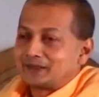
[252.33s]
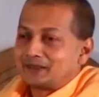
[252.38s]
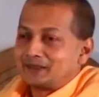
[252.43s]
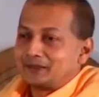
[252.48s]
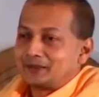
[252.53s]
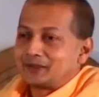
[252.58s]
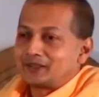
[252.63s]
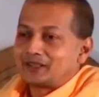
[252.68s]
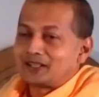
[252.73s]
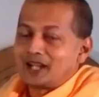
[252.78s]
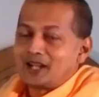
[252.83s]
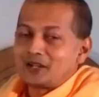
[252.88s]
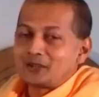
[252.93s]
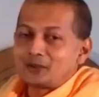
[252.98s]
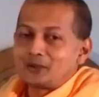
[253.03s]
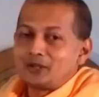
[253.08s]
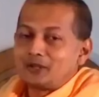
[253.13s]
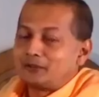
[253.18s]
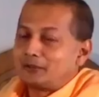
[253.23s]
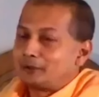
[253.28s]
There's a
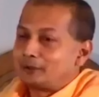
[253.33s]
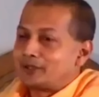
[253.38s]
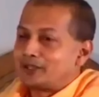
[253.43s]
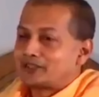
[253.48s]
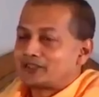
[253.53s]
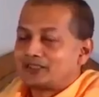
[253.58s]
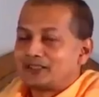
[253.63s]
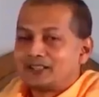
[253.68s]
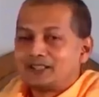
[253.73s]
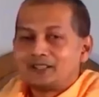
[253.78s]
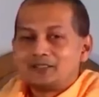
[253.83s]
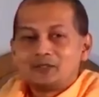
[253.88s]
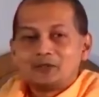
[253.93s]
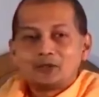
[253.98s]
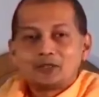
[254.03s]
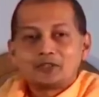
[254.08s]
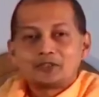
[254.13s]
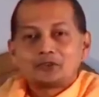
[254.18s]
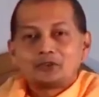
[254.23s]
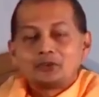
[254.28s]
cartoon of a person in a
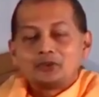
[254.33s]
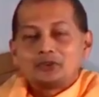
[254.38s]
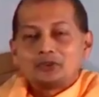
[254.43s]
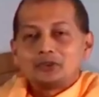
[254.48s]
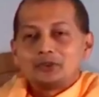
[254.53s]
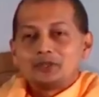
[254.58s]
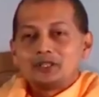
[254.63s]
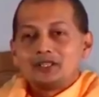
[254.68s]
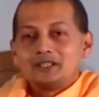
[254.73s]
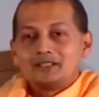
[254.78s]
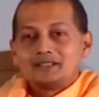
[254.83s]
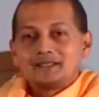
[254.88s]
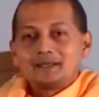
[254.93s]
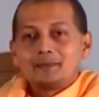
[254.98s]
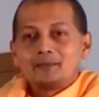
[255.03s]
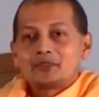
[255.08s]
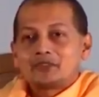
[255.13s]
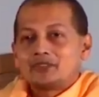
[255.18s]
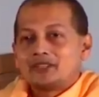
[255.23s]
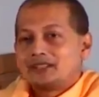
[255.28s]
yoga studio. He's
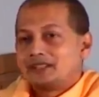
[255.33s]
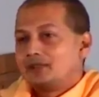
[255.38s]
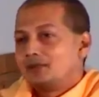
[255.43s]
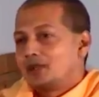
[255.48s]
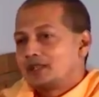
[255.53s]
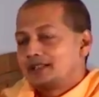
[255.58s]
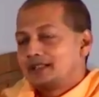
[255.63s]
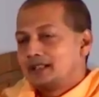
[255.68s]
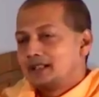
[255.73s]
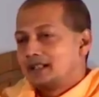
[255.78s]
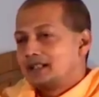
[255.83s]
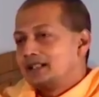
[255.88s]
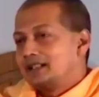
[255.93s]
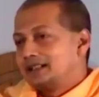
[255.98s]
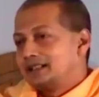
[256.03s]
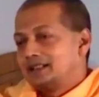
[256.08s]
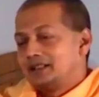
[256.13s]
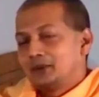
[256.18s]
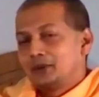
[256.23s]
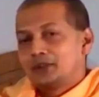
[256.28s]
demonstrating what he learned
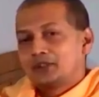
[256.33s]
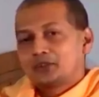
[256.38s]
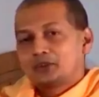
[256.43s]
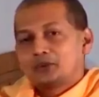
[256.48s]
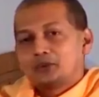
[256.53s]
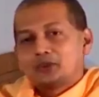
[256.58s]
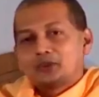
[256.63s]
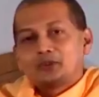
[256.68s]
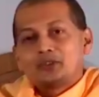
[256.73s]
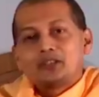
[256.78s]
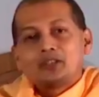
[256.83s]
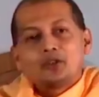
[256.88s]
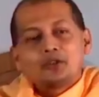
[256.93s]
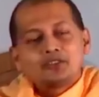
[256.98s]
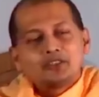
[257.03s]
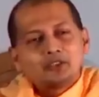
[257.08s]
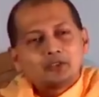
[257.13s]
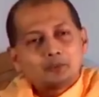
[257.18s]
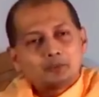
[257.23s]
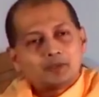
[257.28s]
in the yoga studio. So he
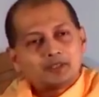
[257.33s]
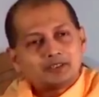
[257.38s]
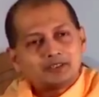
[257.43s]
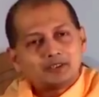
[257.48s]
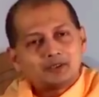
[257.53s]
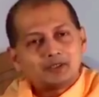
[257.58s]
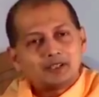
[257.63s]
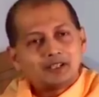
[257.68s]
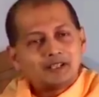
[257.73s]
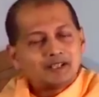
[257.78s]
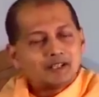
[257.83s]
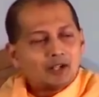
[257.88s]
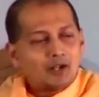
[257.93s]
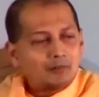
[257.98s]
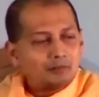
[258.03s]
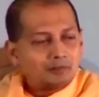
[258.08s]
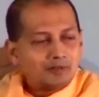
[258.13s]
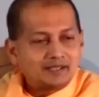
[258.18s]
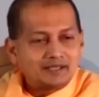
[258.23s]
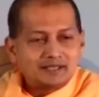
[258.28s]
goes into a particularly
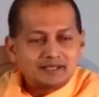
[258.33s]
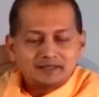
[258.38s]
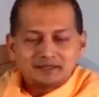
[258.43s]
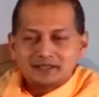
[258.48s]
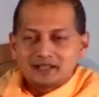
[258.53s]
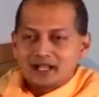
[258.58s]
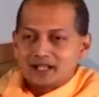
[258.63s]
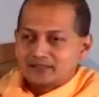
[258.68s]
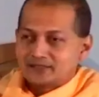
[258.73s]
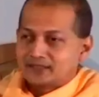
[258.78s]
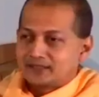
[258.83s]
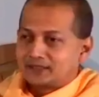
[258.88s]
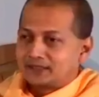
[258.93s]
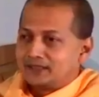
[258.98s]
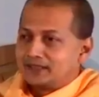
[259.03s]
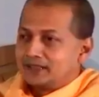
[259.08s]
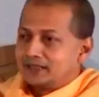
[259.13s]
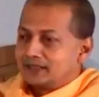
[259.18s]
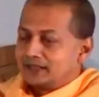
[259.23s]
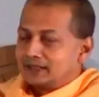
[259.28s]
complicated asana
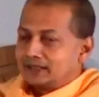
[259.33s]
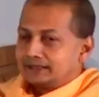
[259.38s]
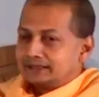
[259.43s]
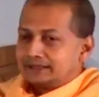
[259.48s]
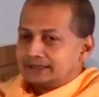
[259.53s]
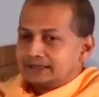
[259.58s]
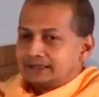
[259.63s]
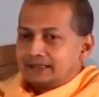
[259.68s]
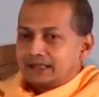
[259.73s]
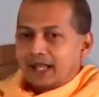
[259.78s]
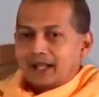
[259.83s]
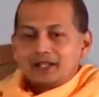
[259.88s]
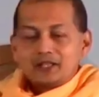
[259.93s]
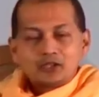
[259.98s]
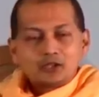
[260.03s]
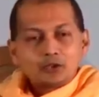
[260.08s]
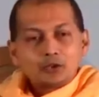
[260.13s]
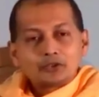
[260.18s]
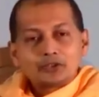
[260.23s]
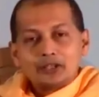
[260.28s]
and he
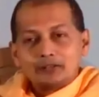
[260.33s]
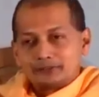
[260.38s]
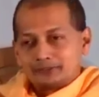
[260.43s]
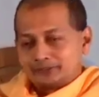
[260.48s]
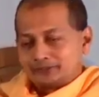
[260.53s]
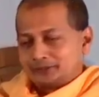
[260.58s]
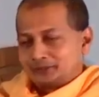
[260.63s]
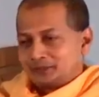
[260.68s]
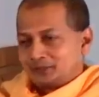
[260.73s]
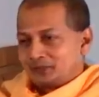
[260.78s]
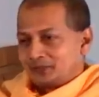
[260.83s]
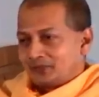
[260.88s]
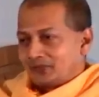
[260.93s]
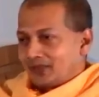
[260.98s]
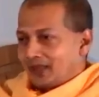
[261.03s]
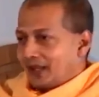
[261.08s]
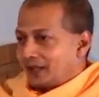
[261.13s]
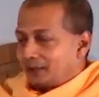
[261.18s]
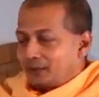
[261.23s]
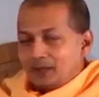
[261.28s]
shows off.
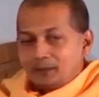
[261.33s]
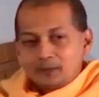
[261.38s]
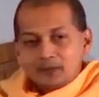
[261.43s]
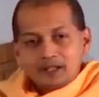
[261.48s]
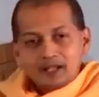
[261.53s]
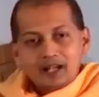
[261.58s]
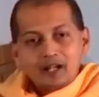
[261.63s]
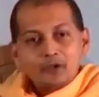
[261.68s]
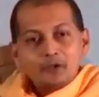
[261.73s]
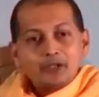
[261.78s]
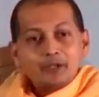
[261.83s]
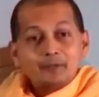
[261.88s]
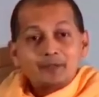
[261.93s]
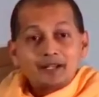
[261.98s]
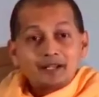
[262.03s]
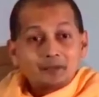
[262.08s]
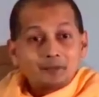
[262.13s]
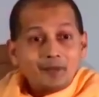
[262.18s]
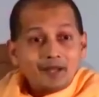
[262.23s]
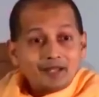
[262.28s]
And the people around him are
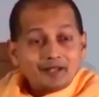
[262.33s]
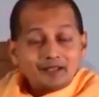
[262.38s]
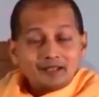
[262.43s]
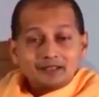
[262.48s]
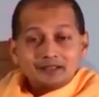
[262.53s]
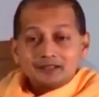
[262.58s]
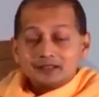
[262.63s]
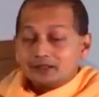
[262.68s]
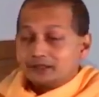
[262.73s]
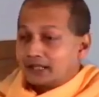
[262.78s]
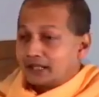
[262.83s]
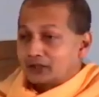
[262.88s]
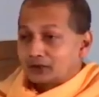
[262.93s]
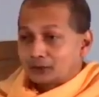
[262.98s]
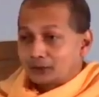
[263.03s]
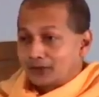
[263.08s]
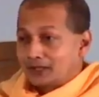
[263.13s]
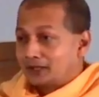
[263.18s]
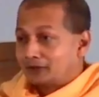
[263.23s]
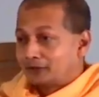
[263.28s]
admiring. That's
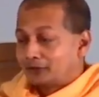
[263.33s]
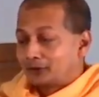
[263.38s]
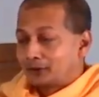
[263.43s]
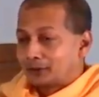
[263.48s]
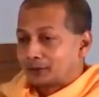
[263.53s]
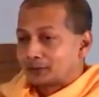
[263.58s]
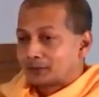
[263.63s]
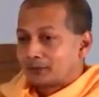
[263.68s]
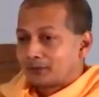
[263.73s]
wonderful.